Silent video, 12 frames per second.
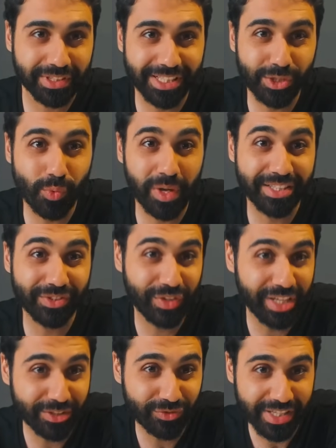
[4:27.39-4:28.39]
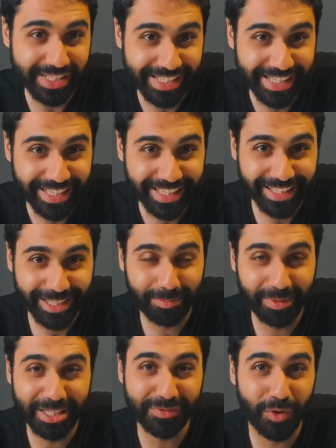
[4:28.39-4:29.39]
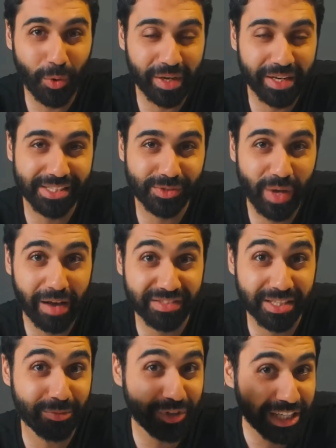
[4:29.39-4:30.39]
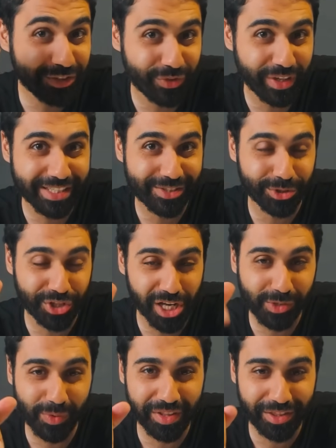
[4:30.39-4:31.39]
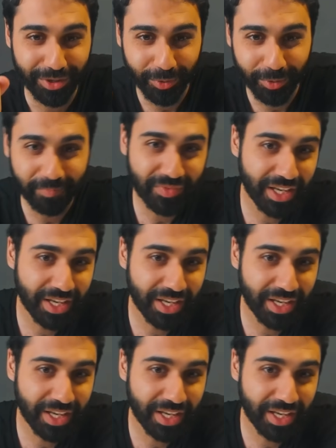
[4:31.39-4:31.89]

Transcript: This one is really interesting. Please focus. We have some real tricks to share with you.